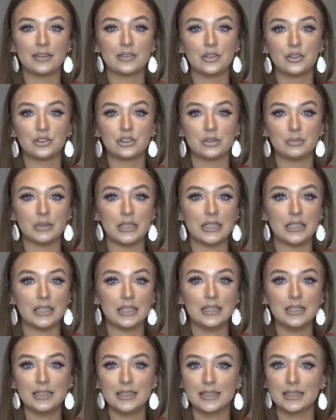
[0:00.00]
social
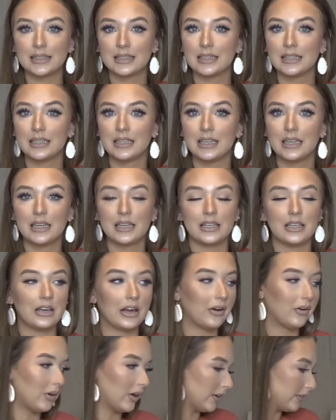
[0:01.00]
medias, you
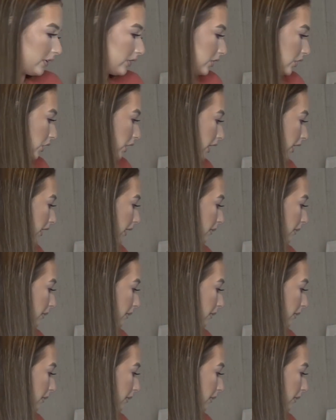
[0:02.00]
know, on the screen.